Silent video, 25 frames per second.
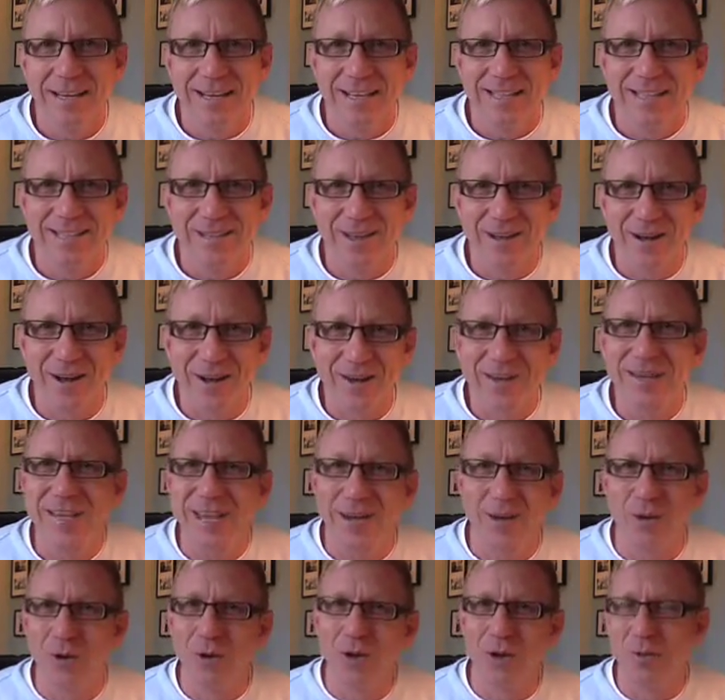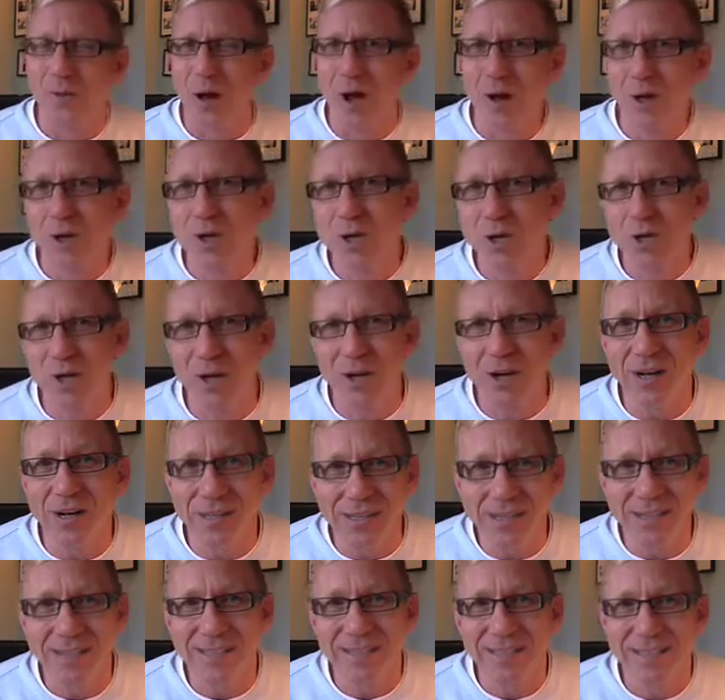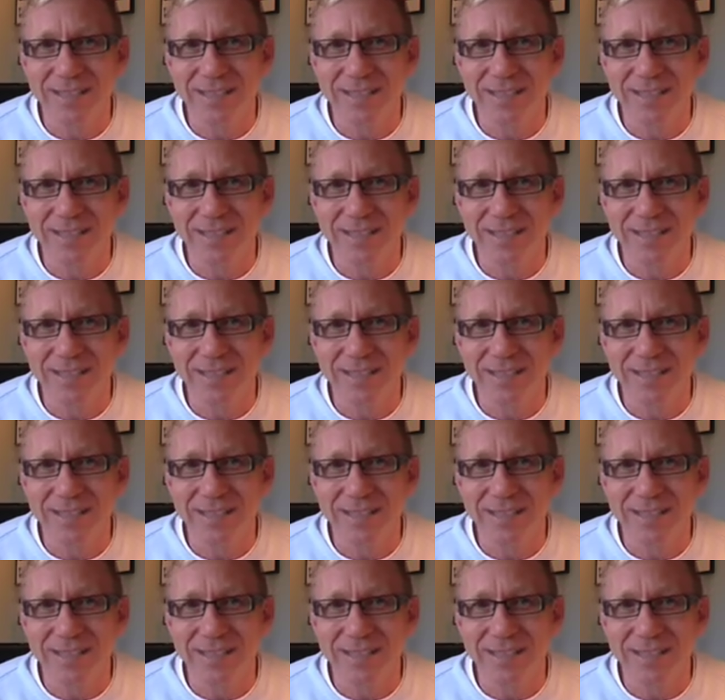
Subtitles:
so I don't get all emotional.